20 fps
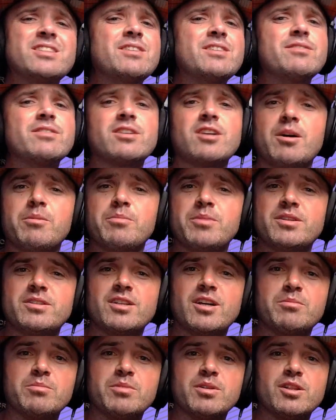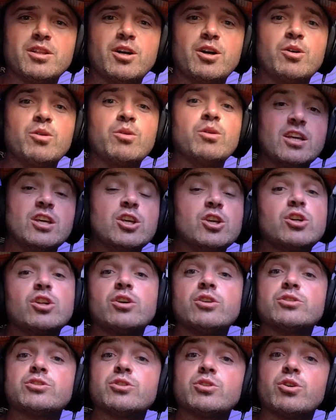leave a comment down below. You can
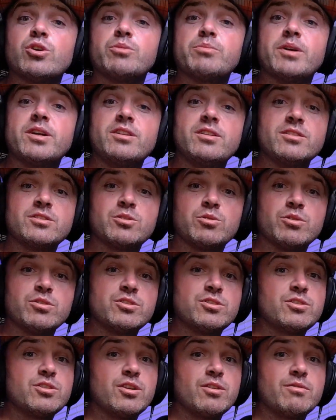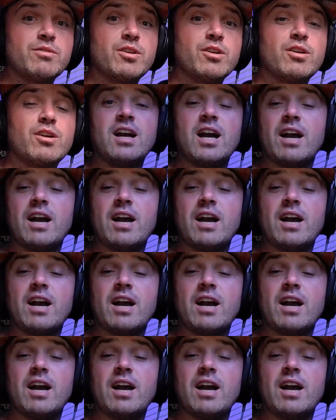also go to my Discord server.